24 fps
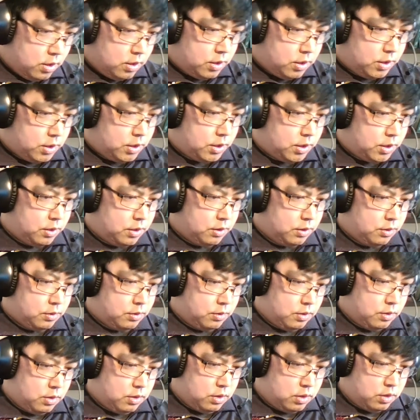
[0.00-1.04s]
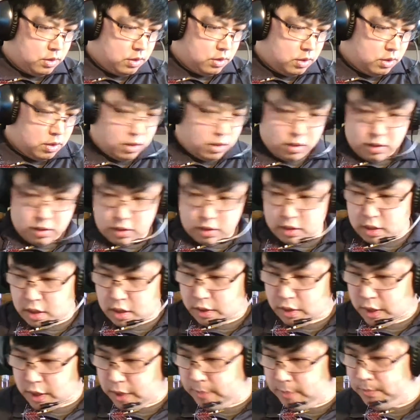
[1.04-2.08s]
So,
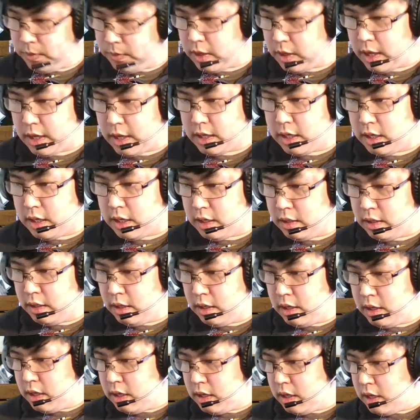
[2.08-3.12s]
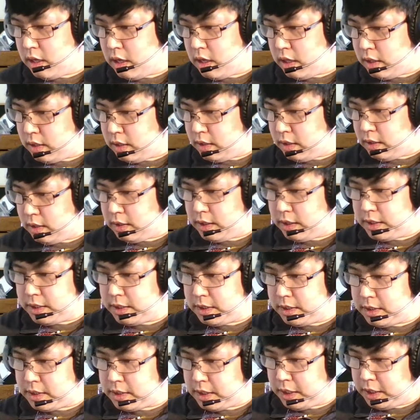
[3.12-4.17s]
all right. And this
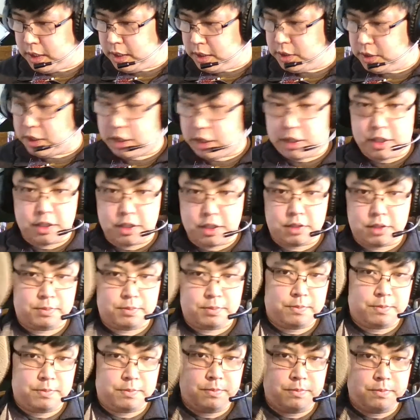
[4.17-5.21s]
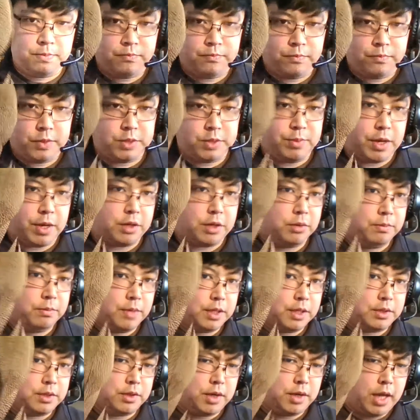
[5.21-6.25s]
is the darkest speckled
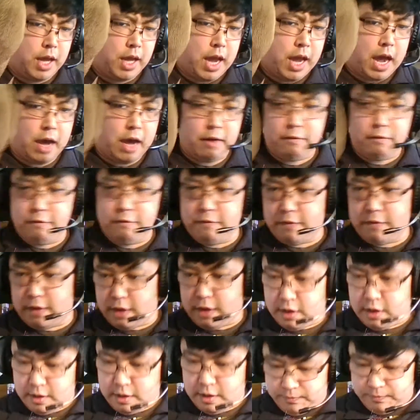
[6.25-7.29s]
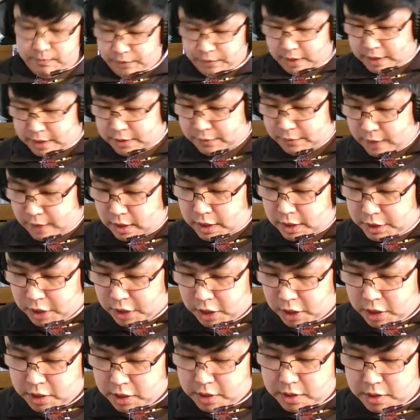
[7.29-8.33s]
bustard I have. It's fairly
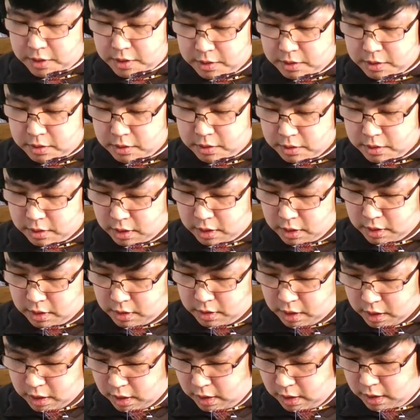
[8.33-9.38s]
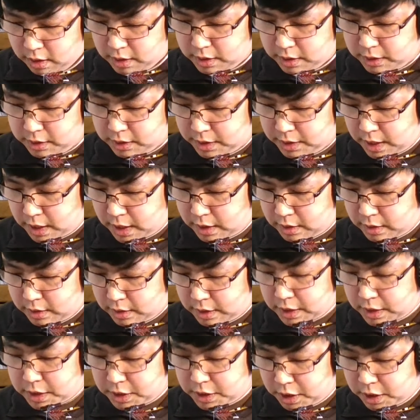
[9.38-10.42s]
dark. It's not
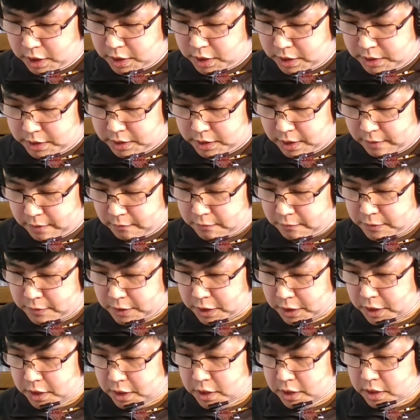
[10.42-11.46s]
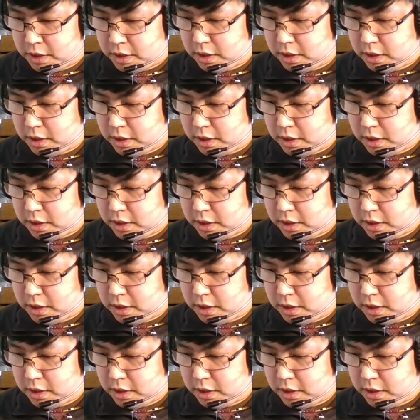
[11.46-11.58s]
the darkest I've seen.